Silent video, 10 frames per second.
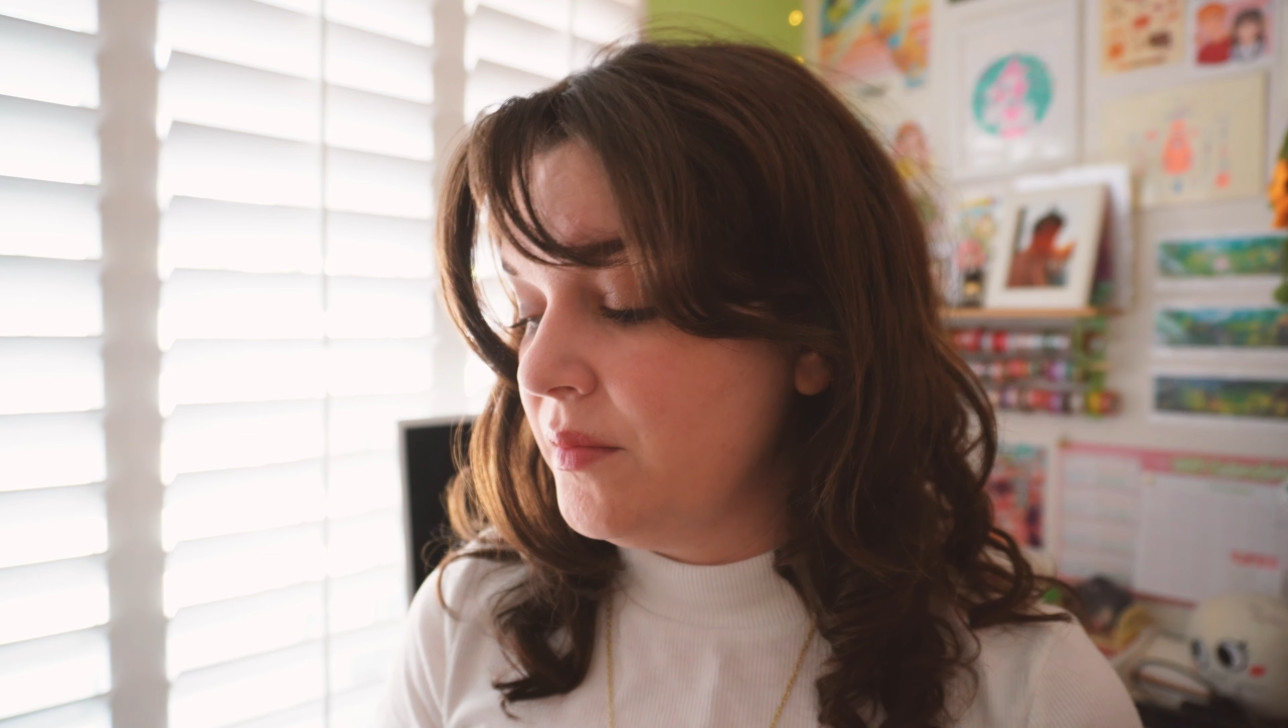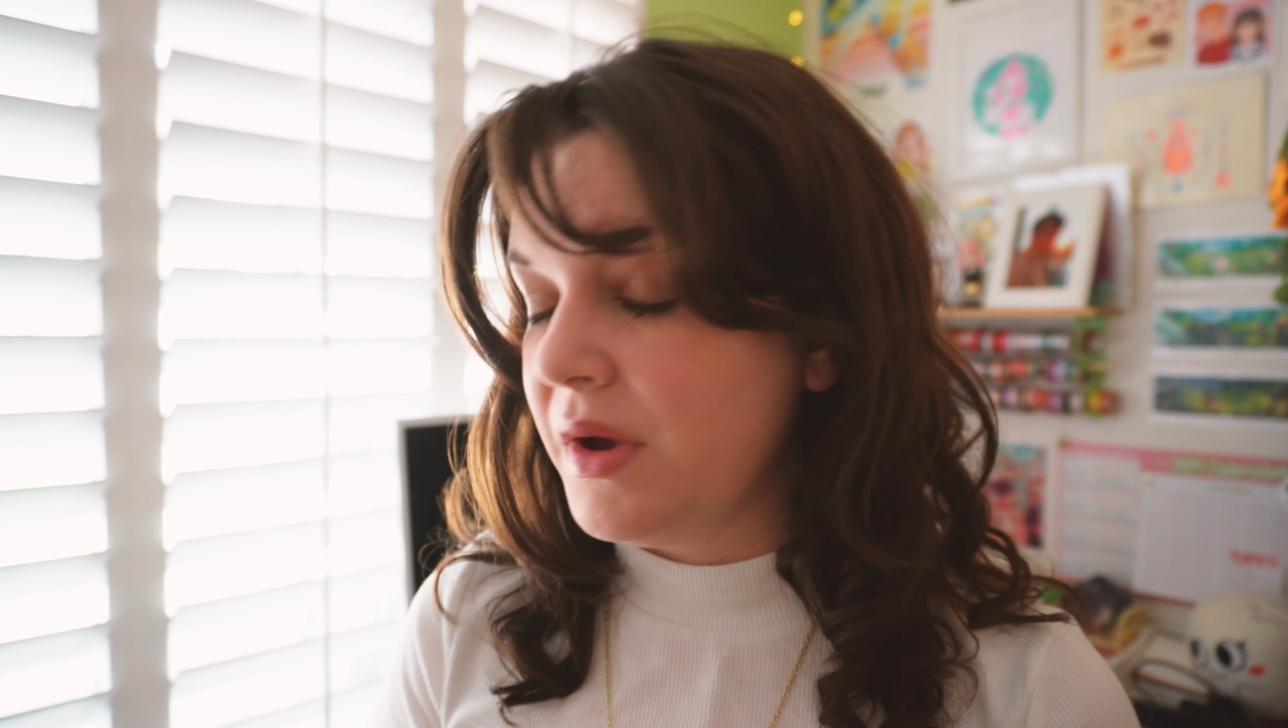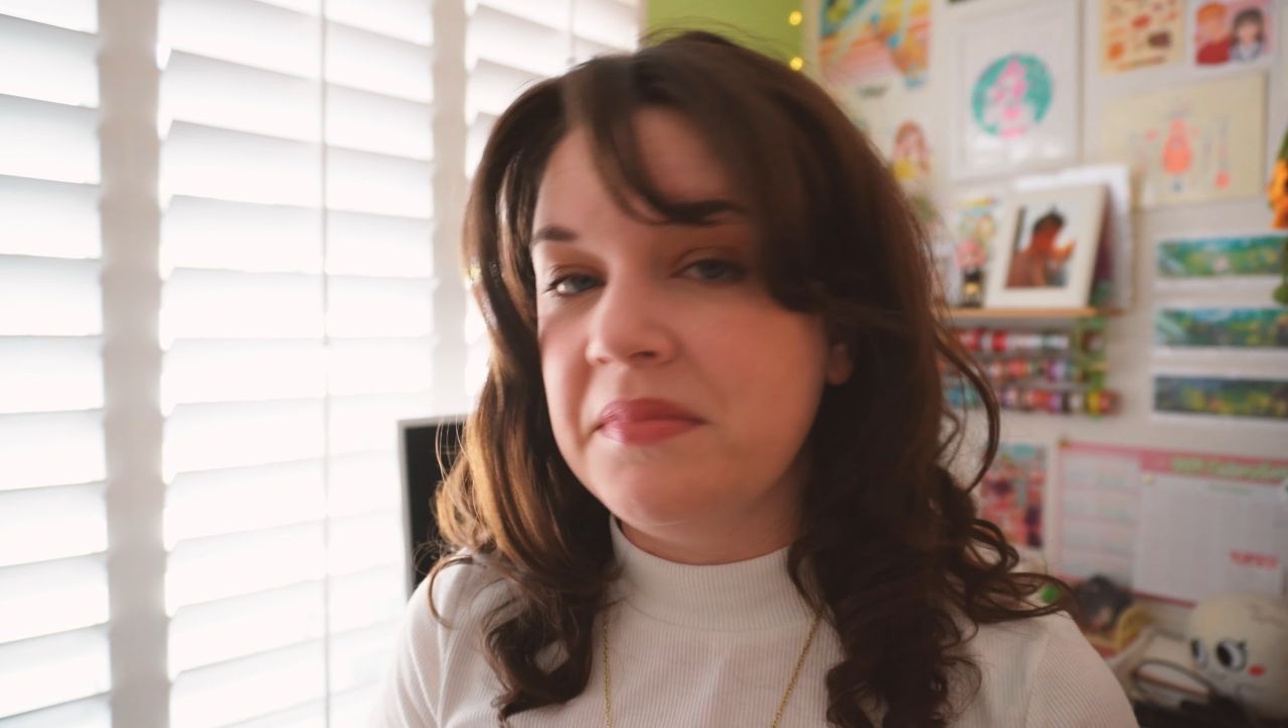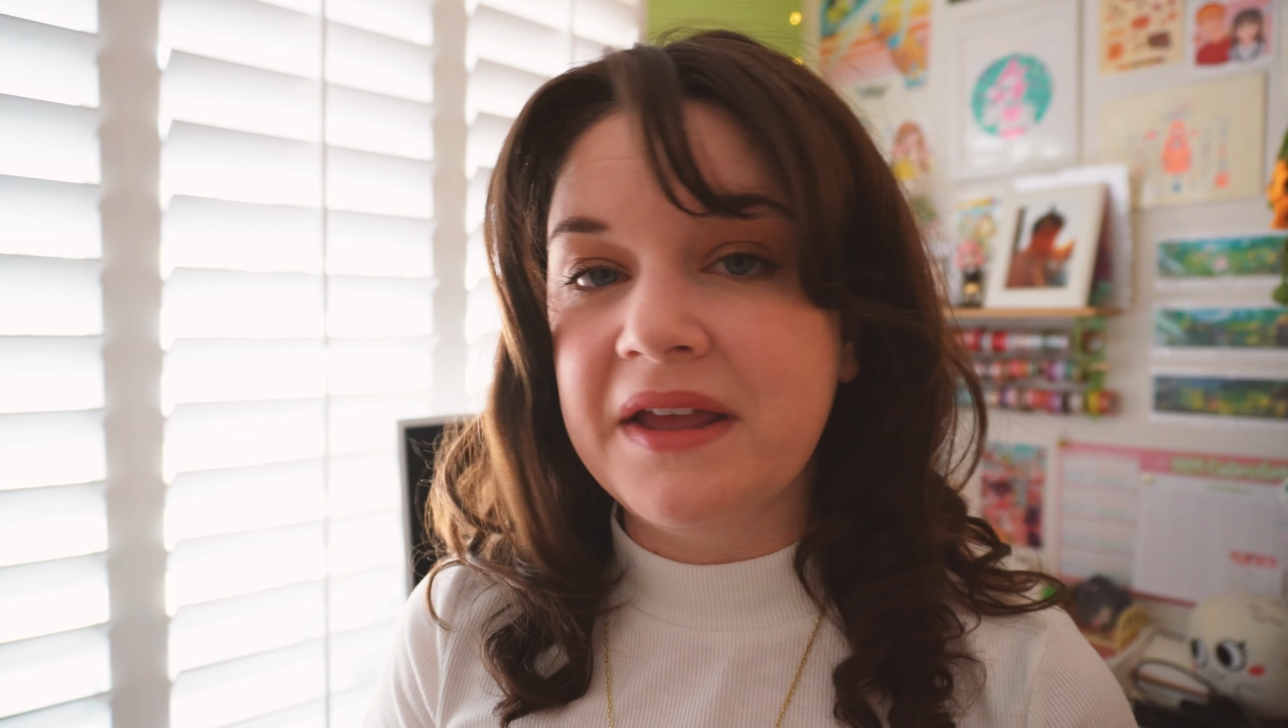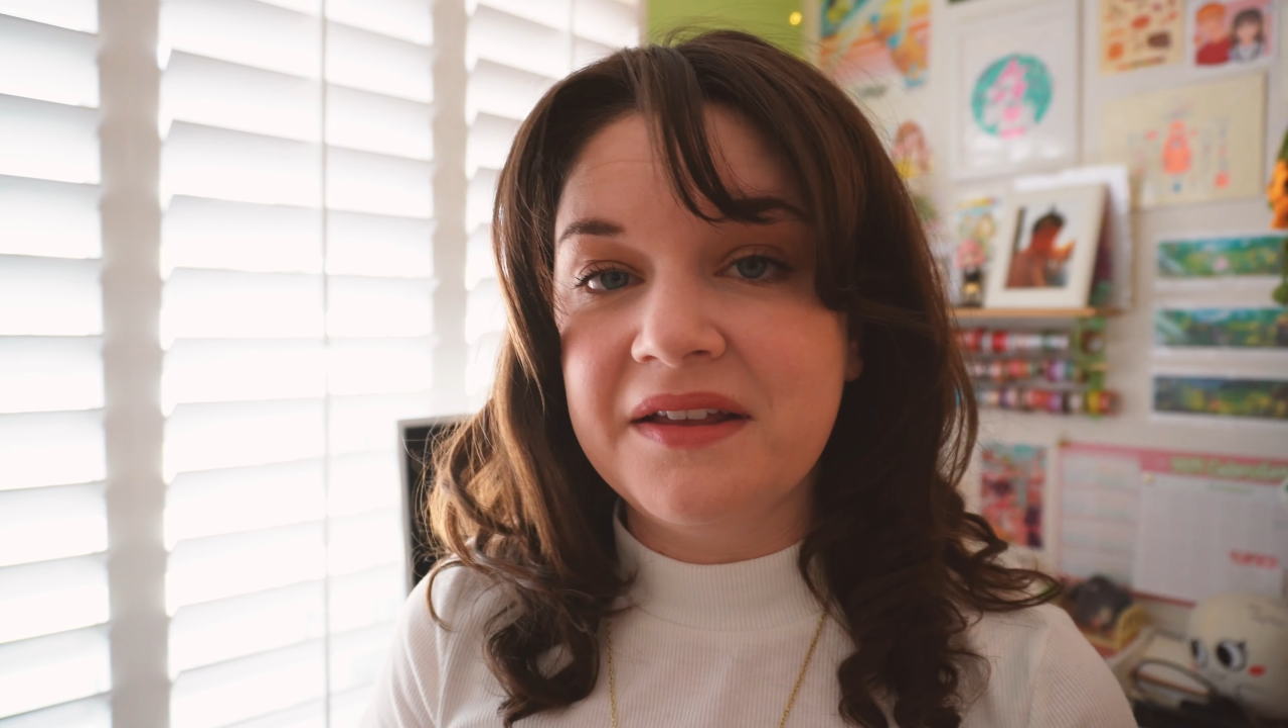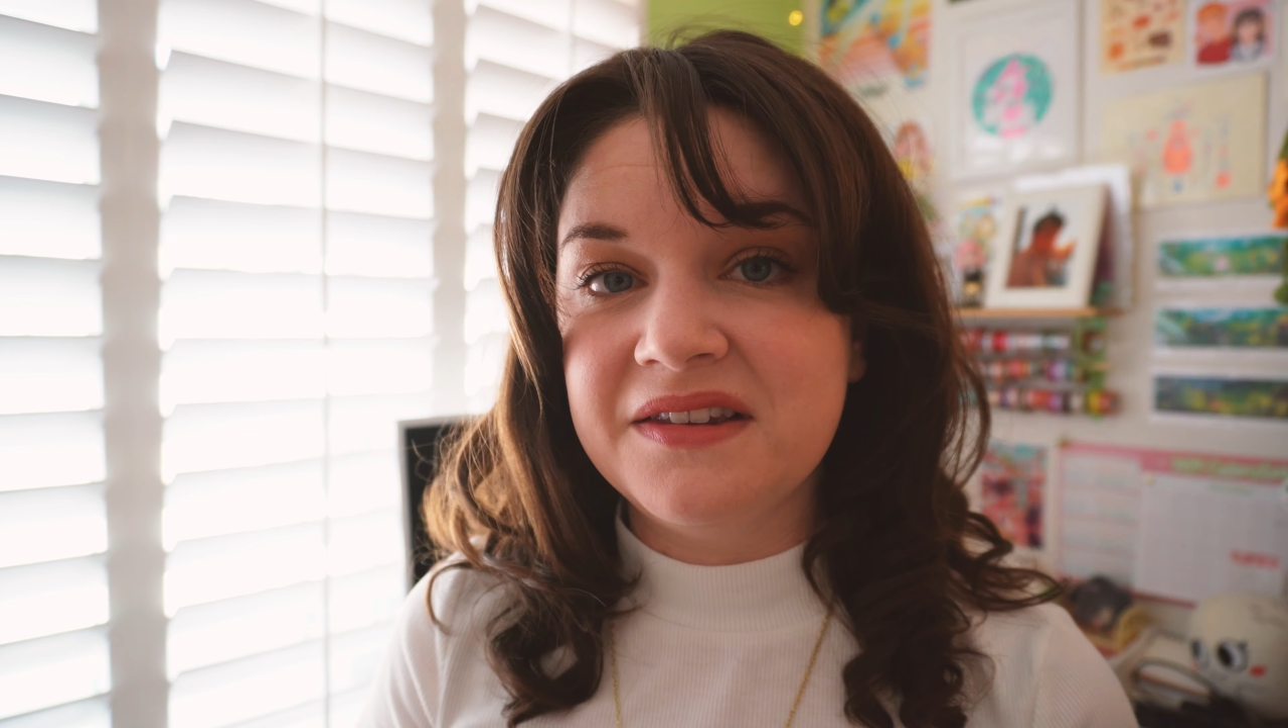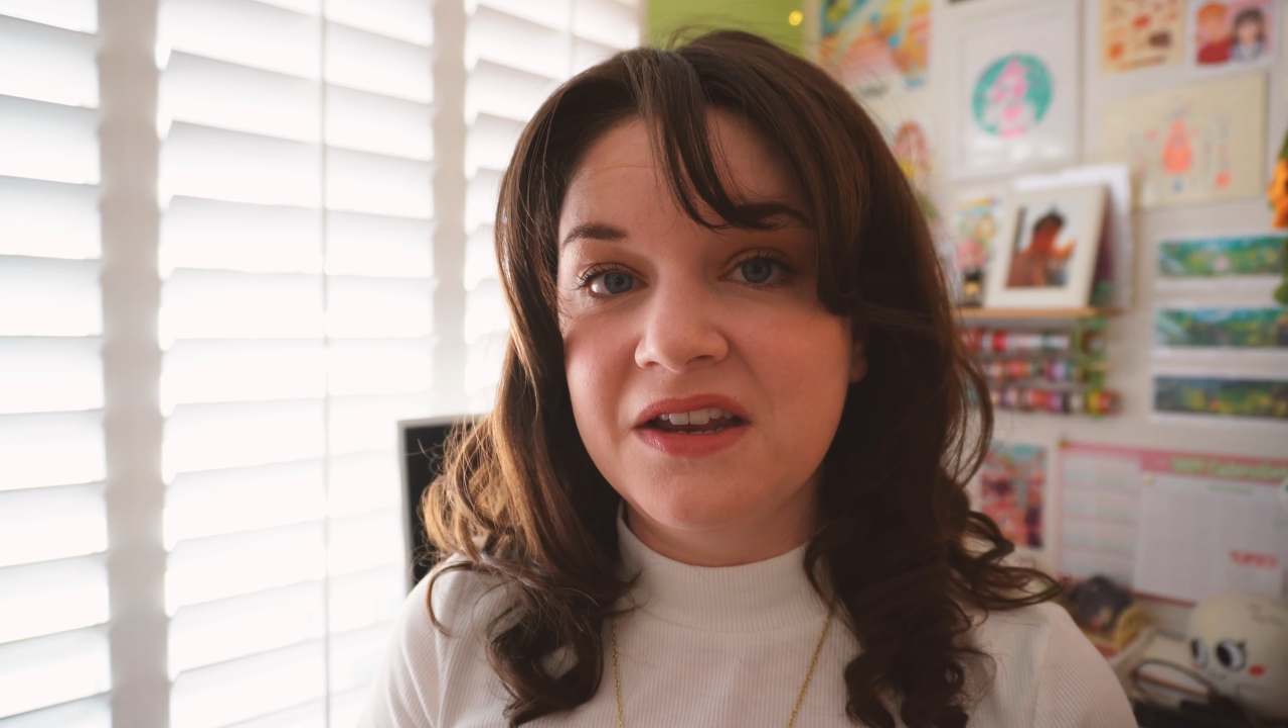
my biggest